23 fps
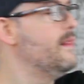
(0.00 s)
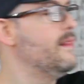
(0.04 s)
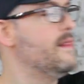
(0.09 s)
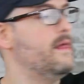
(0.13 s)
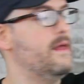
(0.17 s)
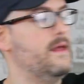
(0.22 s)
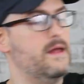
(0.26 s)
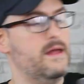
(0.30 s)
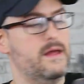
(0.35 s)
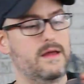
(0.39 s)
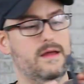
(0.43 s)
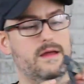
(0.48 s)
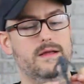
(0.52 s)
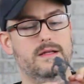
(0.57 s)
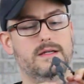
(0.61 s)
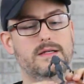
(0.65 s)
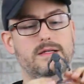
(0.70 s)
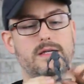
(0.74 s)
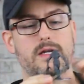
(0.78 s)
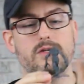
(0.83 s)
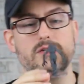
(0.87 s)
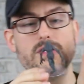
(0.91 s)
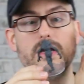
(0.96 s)

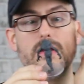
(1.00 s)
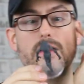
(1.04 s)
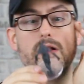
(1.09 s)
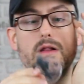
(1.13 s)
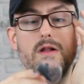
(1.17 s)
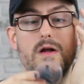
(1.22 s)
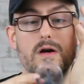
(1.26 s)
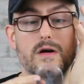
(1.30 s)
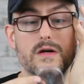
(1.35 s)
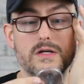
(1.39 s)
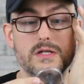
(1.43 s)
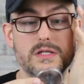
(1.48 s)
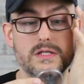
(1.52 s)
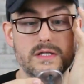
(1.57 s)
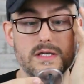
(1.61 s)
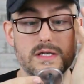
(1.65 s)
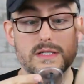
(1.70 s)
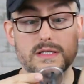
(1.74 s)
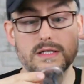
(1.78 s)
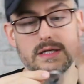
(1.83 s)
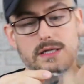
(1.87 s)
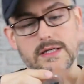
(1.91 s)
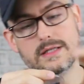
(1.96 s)
And here's another large.
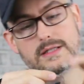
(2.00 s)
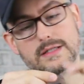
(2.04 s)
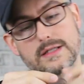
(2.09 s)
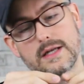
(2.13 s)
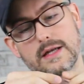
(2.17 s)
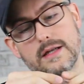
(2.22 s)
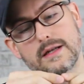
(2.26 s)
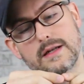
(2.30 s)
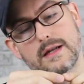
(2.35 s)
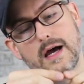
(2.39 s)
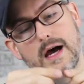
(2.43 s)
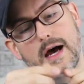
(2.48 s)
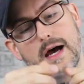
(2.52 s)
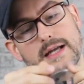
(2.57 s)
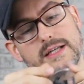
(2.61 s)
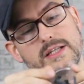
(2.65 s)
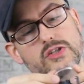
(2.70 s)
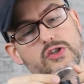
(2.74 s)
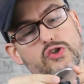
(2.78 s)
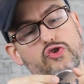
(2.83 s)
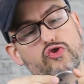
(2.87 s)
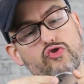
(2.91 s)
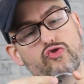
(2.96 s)
This is an
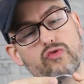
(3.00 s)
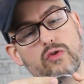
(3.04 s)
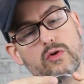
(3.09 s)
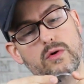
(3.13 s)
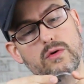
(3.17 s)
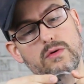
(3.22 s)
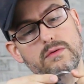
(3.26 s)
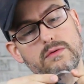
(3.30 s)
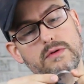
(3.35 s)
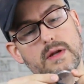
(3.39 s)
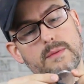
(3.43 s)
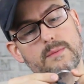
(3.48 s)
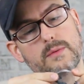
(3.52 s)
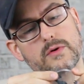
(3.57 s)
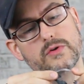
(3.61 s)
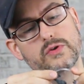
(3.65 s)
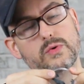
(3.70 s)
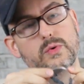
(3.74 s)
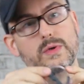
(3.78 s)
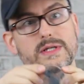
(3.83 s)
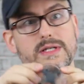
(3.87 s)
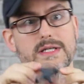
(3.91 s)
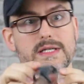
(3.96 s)
ice troll, number
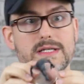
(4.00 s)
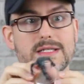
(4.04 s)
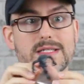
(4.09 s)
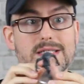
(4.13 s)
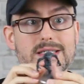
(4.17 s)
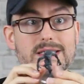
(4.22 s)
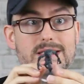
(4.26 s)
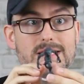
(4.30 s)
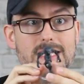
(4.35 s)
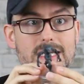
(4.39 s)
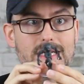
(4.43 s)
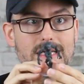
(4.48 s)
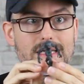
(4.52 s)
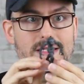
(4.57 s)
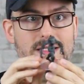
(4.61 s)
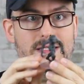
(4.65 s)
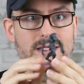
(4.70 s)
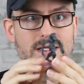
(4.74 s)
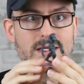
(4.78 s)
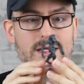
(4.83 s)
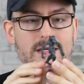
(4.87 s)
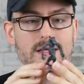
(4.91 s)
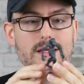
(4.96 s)

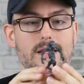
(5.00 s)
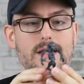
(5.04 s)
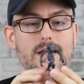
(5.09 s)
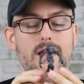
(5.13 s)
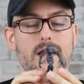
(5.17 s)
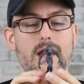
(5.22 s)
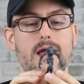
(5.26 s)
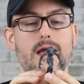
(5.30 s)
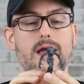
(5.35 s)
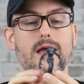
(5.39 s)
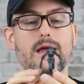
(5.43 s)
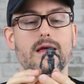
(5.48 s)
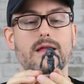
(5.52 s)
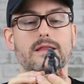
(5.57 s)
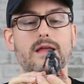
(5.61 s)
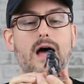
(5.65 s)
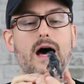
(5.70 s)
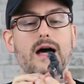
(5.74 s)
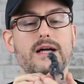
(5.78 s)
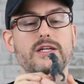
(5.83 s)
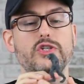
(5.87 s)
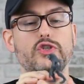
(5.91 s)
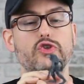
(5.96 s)
26. And
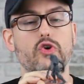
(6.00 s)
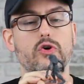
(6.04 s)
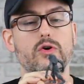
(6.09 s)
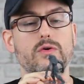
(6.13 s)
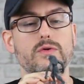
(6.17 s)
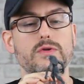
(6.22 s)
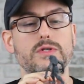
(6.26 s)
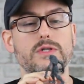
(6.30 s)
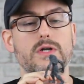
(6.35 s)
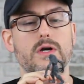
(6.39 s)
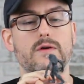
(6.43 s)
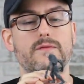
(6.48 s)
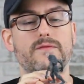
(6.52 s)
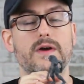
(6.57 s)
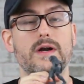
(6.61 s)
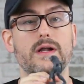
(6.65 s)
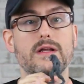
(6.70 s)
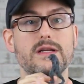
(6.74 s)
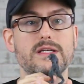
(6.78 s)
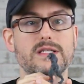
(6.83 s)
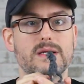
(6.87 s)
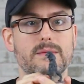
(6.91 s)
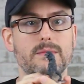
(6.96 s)
ice trolls are
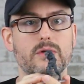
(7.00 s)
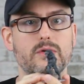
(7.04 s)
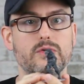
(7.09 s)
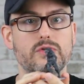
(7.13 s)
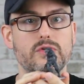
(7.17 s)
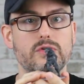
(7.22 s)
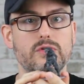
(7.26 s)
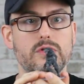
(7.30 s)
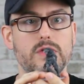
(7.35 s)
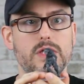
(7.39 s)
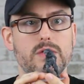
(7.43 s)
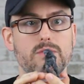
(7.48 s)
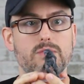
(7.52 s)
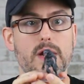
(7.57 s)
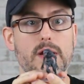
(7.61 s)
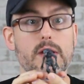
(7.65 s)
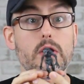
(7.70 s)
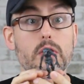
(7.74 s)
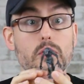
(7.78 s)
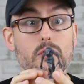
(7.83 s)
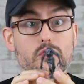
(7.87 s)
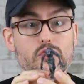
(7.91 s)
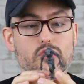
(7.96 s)
fairly similar to the
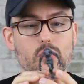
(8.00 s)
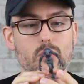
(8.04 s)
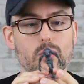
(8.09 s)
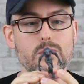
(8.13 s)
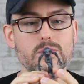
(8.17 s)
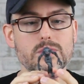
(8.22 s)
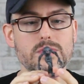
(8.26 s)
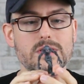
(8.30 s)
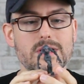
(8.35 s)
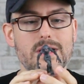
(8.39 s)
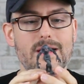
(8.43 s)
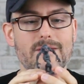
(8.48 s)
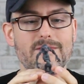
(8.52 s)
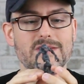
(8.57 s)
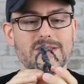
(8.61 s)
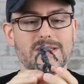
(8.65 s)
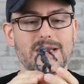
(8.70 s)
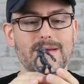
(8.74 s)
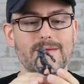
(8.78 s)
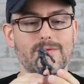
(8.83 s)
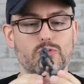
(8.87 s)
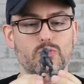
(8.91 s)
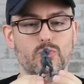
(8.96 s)
regular trolls, and they have the
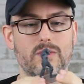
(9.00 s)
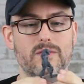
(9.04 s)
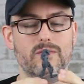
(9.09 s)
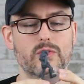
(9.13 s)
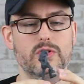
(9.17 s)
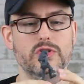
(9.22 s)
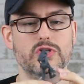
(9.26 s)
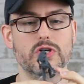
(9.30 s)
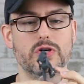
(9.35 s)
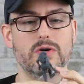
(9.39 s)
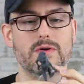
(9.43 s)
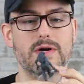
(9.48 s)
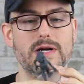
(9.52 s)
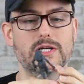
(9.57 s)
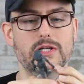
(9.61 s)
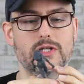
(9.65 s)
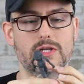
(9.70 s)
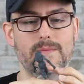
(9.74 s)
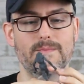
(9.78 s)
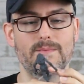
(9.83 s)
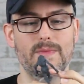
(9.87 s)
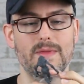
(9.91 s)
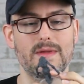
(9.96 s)
same sort of
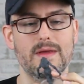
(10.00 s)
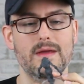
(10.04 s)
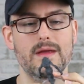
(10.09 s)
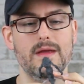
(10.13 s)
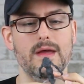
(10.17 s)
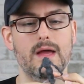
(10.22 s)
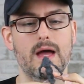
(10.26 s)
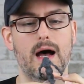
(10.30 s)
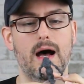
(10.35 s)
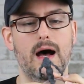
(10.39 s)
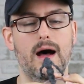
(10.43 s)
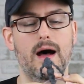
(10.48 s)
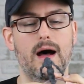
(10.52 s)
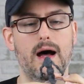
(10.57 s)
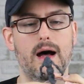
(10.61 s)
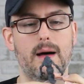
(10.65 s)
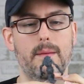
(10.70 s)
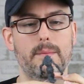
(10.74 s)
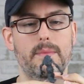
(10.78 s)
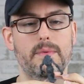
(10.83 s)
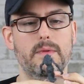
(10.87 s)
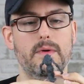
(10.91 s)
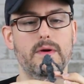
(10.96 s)
regeneration.
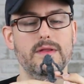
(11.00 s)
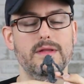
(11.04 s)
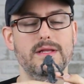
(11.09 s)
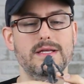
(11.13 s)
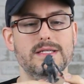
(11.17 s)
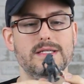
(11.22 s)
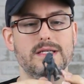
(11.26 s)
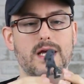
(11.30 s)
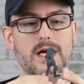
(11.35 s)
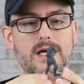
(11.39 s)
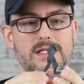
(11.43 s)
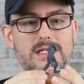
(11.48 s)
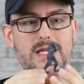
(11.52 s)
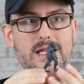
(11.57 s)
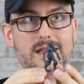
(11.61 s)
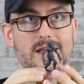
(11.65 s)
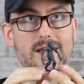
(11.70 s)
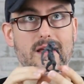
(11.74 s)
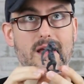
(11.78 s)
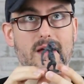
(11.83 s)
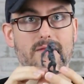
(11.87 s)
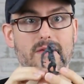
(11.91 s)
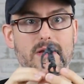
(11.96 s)
But these guys, I
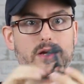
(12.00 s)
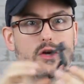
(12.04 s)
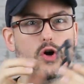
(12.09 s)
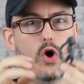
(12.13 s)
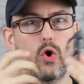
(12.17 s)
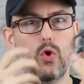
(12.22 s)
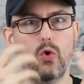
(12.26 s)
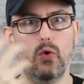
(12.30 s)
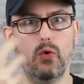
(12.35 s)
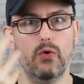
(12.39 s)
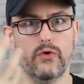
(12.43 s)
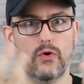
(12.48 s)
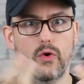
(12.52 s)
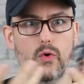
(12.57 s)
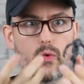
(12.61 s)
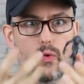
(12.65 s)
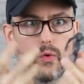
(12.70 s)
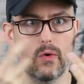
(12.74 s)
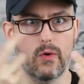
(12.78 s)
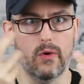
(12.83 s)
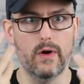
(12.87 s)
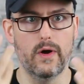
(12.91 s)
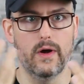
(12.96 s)
think, have a cold
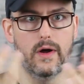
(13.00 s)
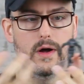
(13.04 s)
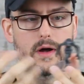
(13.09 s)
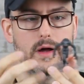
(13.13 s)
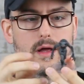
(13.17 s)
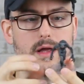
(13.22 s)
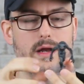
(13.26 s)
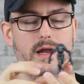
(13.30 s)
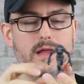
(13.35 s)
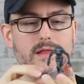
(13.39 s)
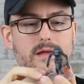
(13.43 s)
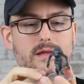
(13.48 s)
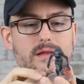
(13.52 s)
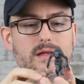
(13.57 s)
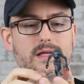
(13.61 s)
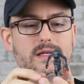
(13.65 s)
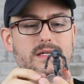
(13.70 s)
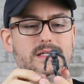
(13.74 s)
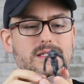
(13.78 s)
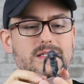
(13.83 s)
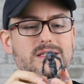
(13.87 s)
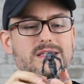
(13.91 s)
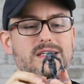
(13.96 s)
aura, and I think they
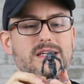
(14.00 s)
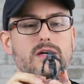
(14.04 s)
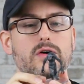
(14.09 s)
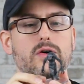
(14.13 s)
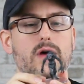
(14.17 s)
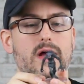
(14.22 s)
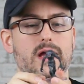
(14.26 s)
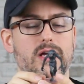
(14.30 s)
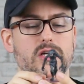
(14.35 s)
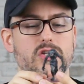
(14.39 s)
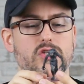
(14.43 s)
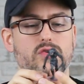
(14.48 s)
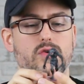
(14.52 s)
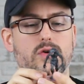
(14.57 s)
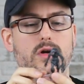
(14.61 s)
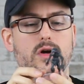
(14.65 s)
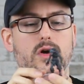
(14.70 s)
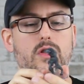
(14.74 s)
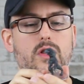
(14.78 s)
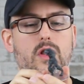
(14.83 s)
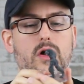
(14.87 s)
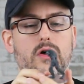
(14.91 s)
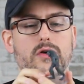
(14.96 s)
just deal extra
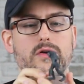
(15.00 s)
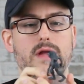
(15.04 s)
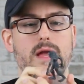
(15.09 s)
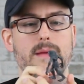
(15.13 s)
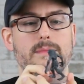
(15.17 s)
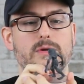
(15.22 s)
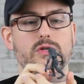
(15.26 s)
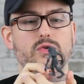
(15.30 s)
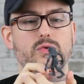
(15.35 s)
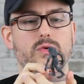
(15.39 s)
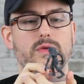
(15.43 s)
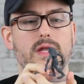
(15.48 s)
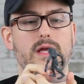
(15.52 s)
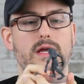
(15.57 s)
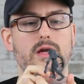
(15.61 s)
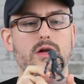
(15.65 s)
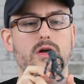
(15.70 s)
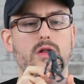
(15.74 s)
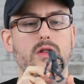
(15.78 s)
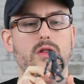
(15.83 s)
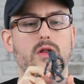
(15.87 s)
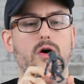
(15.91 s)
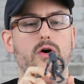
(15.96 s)
claw damage when they
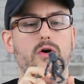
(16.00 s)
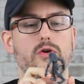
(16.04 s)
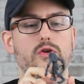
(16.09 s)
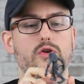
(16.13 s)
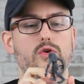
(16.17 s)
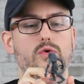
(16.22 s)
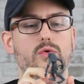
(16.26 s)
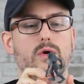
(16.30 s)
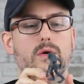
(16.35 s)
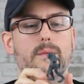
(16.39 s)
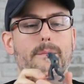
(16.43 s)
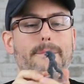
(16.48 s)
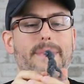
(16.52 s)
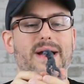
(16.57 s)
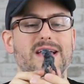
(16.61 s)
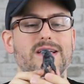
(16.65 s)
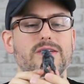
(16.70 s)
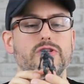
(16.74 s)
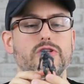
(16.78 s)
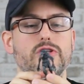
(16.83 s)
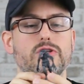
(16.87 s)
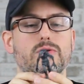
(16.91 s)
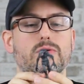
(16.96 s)
claw you or
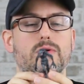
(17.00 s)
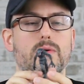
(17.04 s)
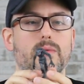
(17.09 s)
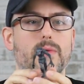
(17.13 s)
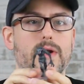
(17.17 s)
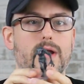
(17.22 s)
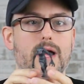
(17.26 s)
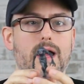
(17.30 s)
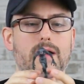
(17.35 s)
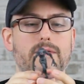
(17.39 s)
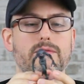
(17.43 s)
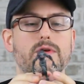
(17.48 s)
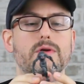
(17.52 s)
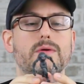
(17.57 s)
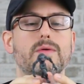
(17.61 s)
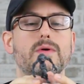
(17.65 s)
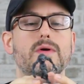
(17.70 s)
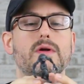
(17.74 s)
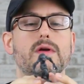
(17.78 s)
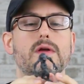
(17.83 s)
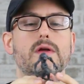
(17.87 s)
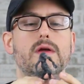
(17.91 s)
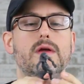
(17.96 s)
bite you or what have you.
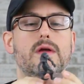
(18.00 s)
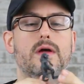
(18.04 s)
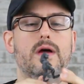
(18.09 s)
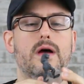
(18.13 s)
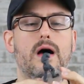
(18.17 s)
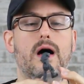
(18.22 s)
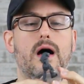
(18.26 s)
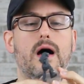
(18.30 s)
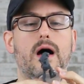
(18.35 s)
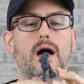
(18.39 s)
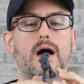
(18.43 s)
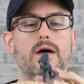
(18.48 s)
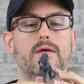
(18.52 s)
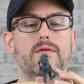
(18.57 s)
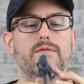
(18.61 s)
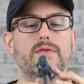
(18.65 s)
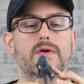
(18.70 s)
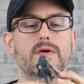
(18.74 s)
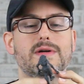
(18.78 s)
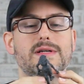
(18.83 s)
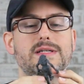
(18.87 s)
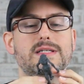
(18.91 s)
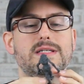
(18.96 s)

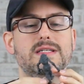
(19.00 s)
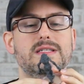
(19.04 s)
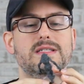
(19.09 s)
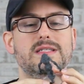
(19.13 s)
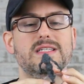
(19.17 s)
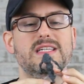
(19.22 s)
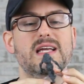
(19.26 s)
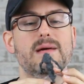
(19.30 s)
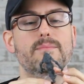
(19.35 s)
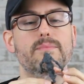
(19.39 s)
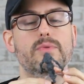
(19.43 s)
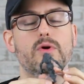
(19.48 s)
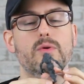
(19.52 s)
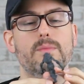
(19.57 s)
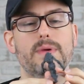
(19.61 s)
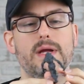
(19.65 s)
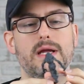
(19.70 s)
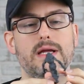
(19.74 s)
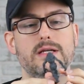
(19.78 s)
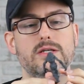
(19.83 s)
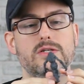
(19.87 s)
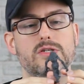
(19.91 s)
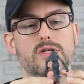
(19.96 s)
Very simple
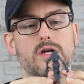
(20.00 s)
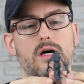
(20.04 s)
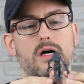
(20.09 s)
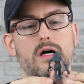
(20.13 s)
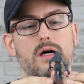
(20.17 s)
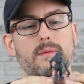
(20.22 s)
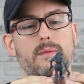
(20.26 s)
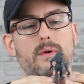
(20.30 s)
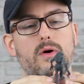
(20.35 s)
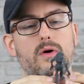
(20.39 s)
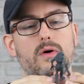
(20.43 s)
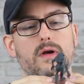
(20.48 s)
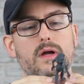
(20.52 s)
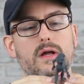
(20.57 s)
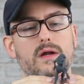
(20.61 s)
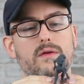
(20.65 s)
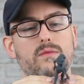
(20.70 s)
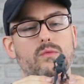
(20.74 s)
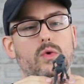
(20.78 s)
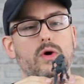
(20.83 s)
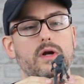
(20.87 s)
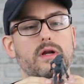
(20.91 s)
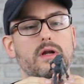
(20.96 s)
paint job, all kind
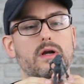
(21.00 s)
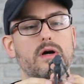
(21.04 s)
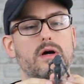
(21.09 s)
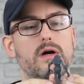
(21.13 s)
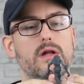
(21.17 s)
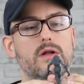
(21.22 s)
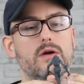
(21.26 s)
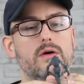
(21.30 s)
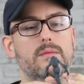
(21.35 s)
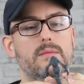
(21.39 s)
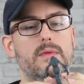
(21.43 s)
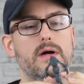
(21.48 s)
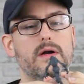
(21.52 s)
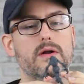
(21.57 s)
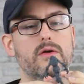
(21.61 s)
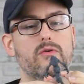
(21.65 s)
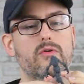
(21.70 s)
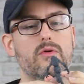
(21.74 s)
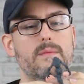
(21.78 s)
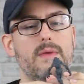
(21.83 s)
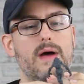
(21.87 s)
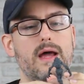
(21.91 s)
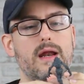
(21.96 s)
of one color,
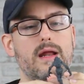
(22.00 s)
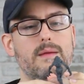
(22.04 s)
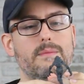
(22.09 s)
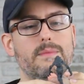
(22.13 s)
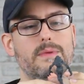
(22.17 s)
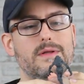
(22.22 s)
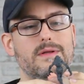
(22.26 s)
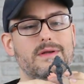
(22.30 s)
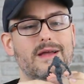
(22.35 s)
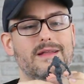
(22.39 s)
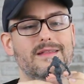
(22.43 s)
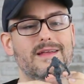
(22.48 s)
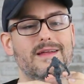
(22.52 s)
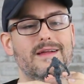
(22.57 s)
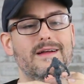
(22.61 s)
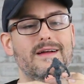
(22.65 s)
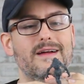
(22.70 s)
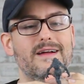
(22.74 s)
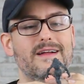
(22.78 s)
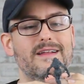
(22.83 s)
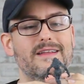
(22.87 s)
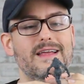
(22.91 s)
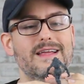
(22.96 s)
monochromatic, but it's got the
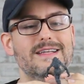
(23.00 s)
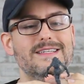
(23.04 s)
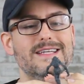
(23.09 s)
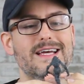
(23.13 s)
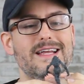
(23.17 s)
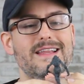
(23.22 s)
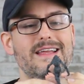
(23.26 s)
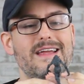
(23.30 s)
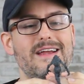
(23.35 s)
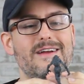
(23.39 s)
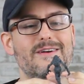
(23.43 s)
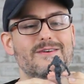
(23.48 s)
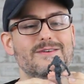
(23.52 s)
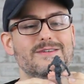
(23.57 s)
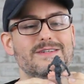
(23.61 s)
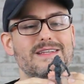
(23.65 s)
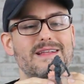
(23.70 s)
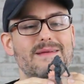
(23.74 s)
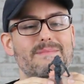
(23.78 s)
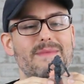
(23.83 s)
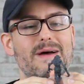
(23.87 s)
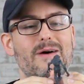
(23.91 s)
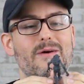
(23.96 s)
inside of the ears
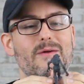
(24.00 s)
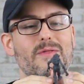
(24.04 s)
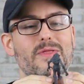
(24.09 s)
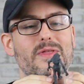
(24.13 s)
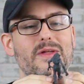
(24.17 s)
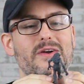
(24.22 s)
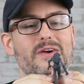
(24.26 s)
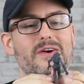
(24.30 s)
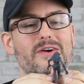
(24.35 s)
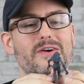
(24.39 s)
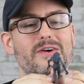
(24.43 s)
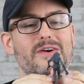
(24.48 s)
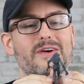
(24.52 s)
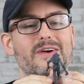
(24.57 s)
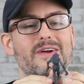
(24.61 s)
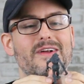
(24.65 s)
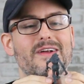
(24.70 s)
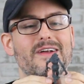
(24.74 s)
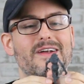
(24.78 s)
and the mouth that are